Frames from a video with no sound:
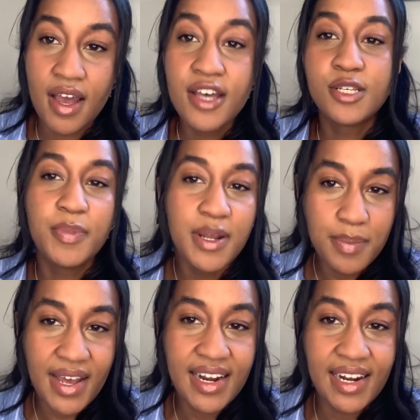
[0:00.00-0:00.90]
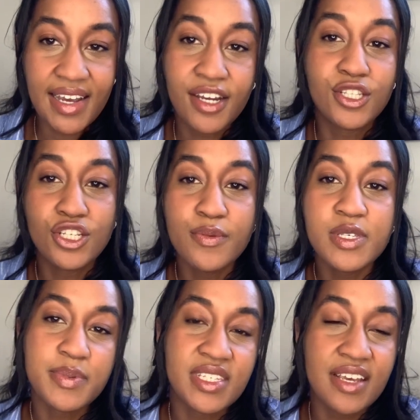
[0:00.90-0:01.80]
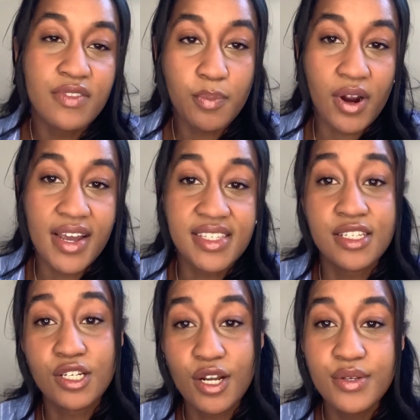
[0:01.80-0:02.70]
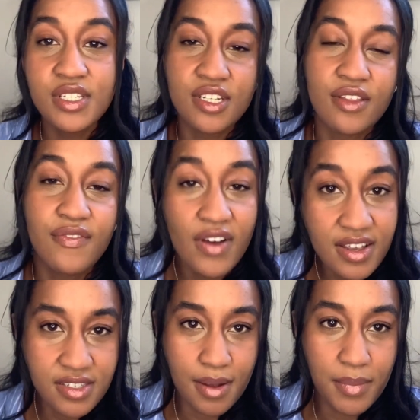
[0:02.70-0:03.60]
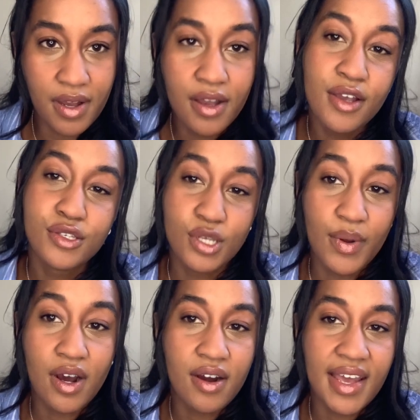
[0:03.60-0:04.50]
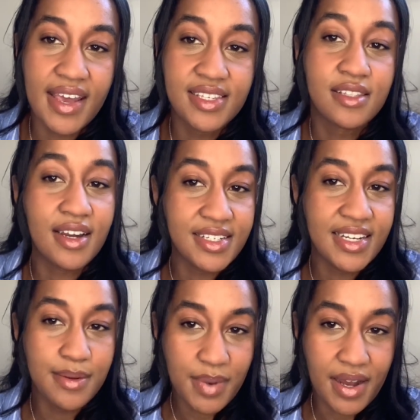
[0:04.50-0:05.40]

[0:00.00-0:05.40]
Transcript: To put it plainly, consumers perceive the price as closer to the first number, so in our case £19.